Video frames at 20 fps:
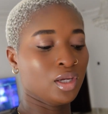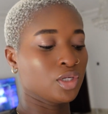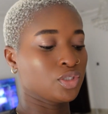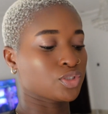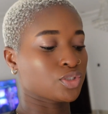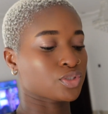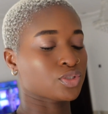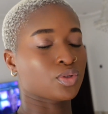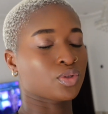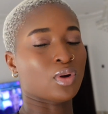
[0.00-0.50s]

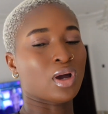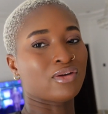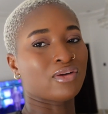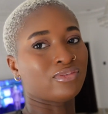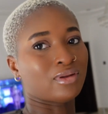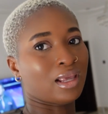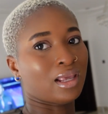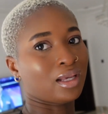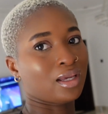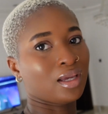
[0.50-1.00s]
Just go have
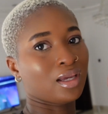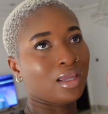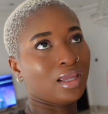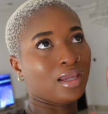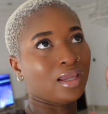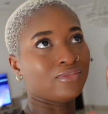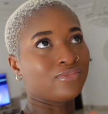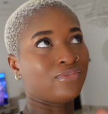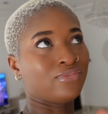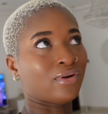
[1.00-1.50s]
like
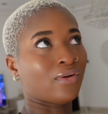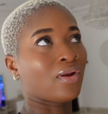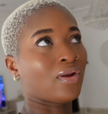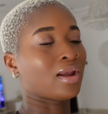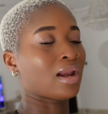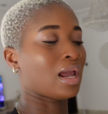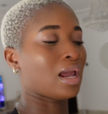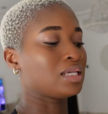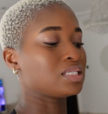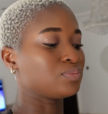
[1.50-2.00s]
a very
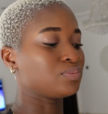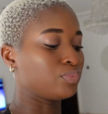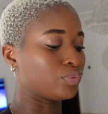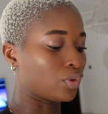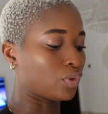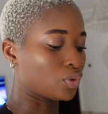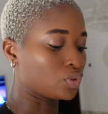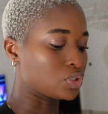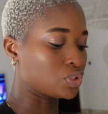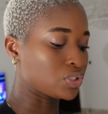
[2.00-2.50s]
nice
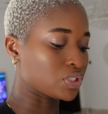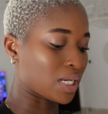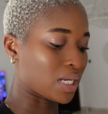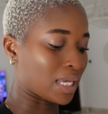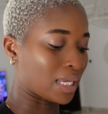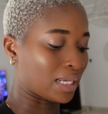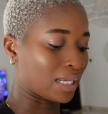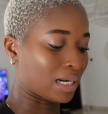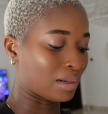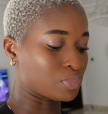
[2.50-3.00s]
brunch.
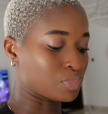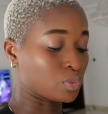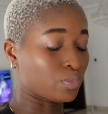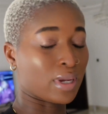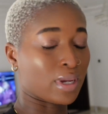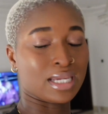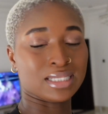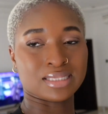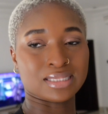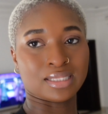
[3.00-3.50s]
And I'm
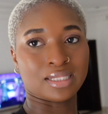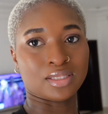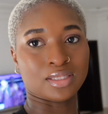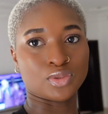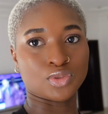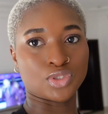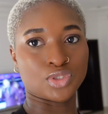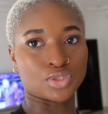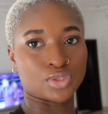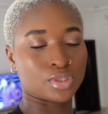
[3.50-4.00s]
super excited
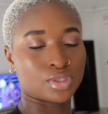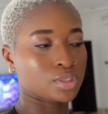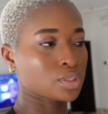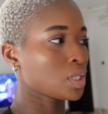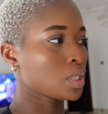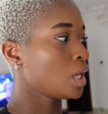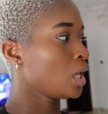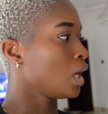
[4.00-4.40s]
to just